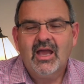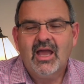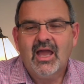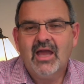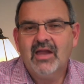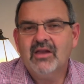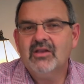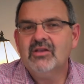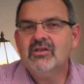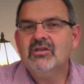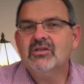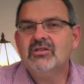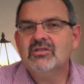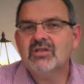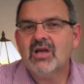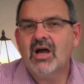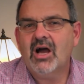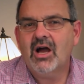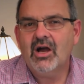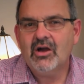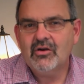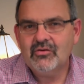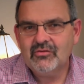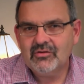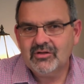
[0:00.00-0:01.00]
And it is
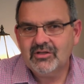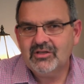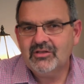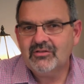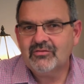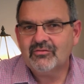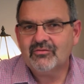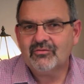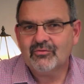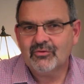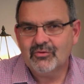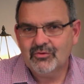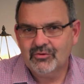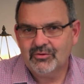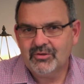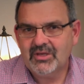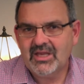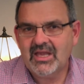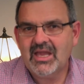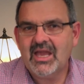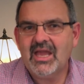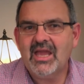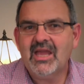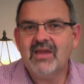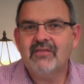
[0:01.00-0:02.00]
only through
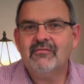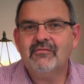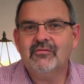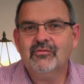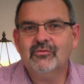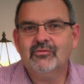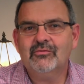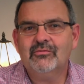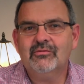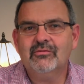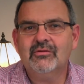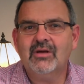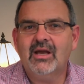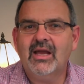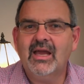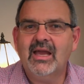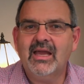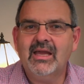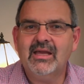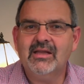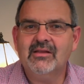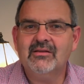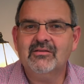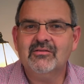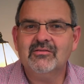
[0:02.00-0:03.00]
careful
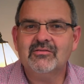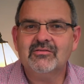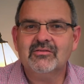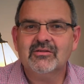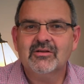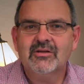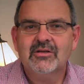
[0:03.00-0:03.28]
and